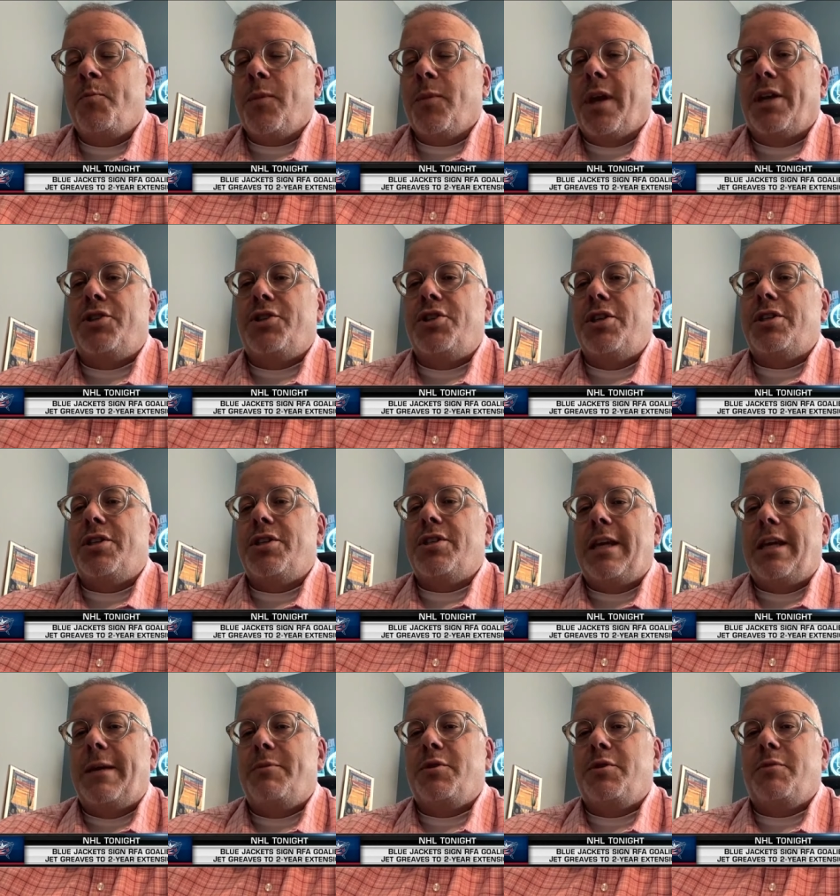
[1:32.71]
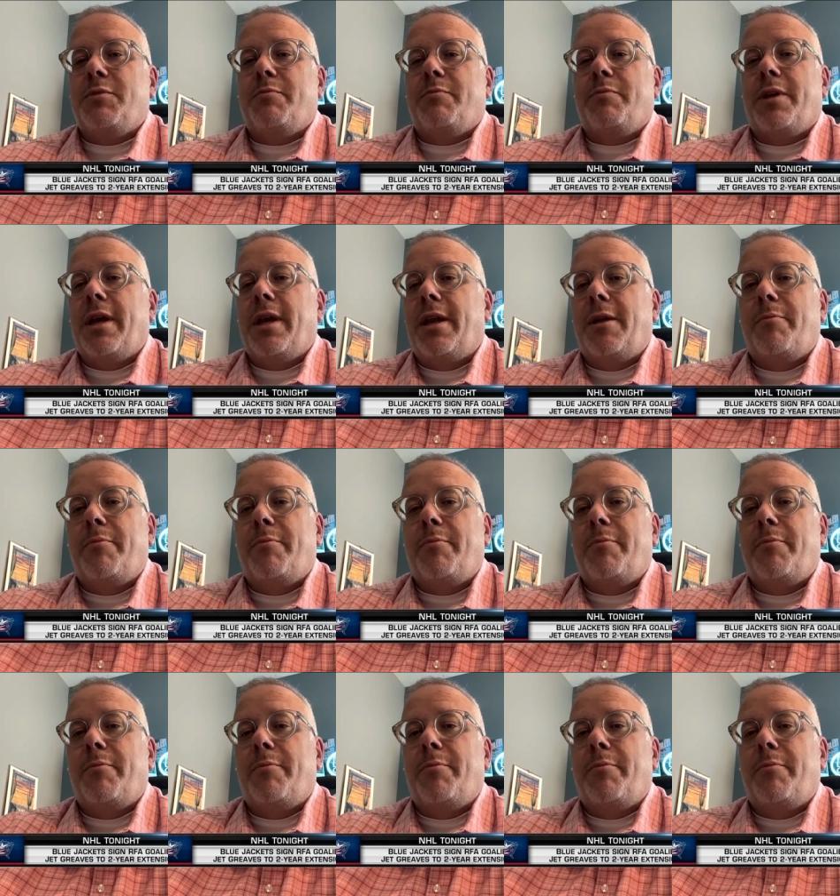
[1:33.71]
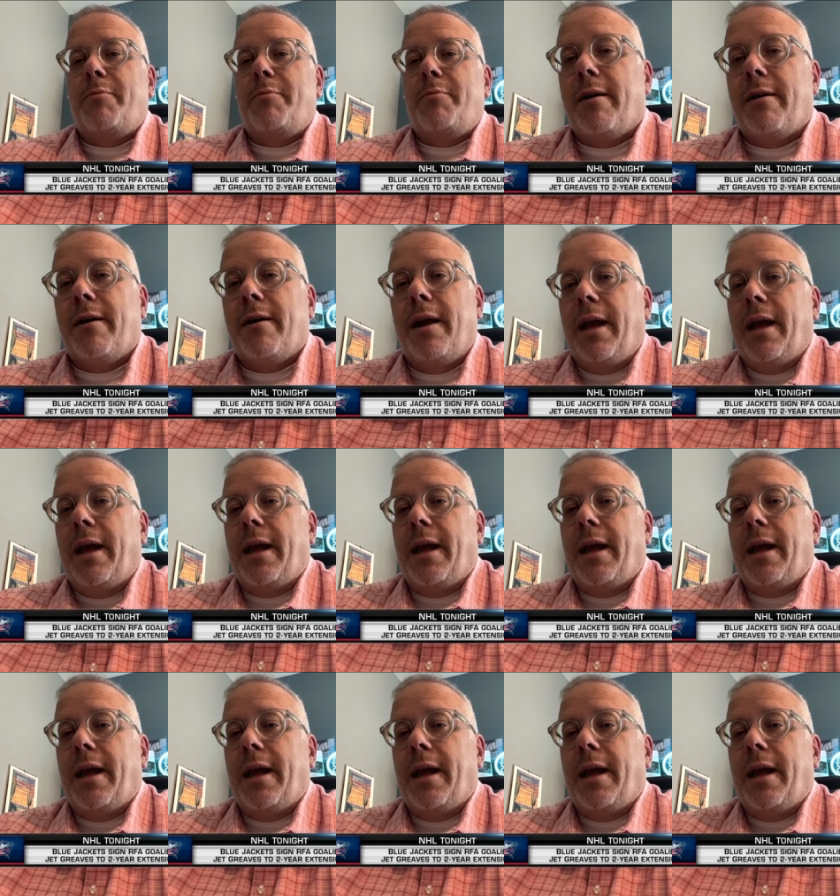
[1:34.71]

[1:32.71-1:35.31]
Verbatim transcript: and just keeps getting better and better.